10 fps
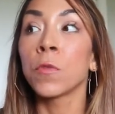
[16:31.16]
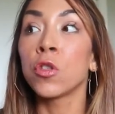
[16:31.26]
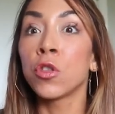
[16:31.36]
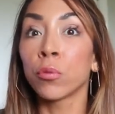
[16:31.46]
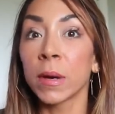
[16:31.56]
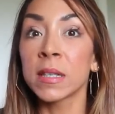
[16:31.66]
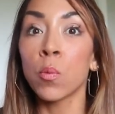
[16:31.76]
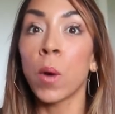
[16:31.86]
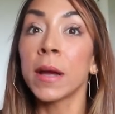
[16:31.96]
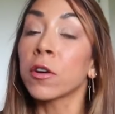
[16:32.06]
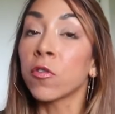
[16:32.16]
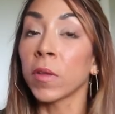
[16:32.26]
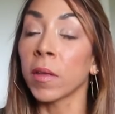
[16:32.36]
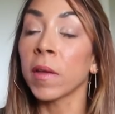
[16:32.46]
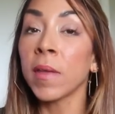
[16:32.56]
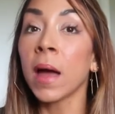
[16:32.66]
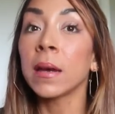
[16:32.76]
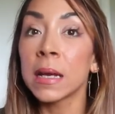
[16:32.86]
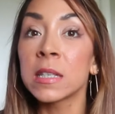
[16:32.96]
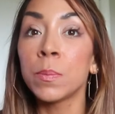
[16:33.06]
The reason why you're feeling like
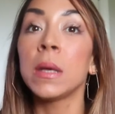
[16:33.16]
that is